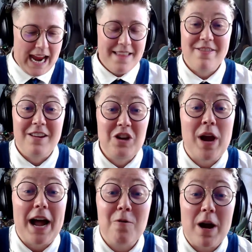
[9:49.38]
and you
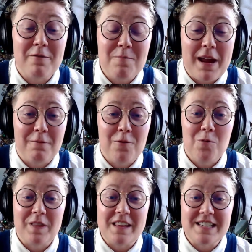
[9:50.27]
can't wait for Pat 4
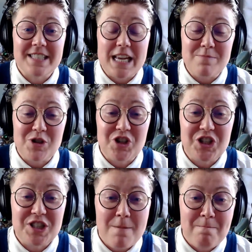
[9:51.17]
with the assumption
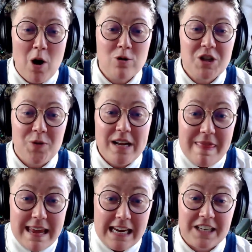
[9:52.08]
she's the bolter in
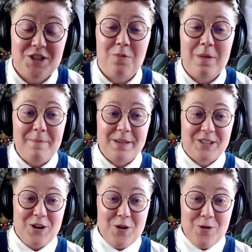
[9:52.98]
there. Because remember
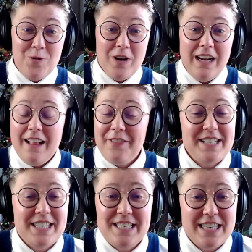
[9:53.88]
too,
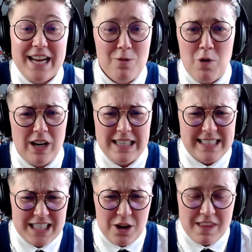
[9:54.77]
this is like, what is
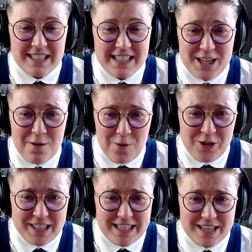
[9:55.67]
this? This is her
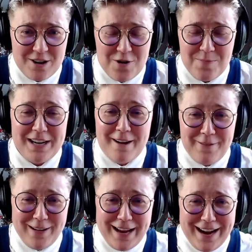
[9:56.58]
first season at Aupiki. I
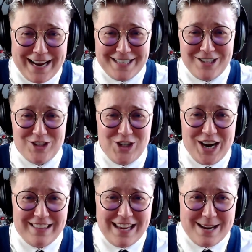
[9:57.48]
feel like I had to just
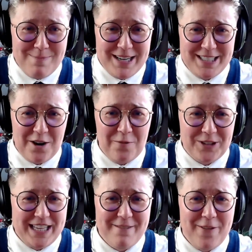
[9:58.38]
check that in myself
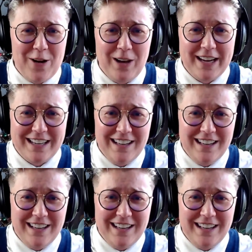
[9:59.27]
because that felt like a